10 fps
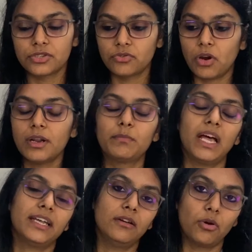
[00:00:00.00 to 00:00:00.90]
Do not
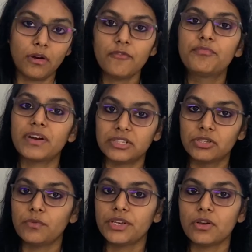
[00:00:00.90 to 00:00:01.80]
apply a lot of
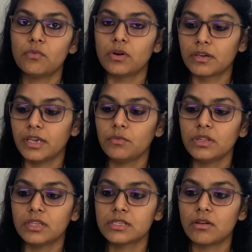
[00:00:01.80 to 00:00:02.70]
pressure when you're working
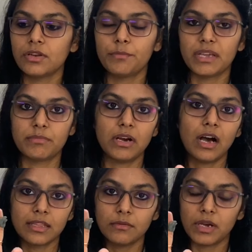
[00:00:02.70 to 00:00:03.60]
with this on your paper,
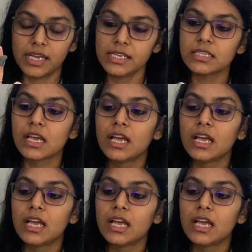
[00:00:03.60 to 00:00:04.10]
otherwise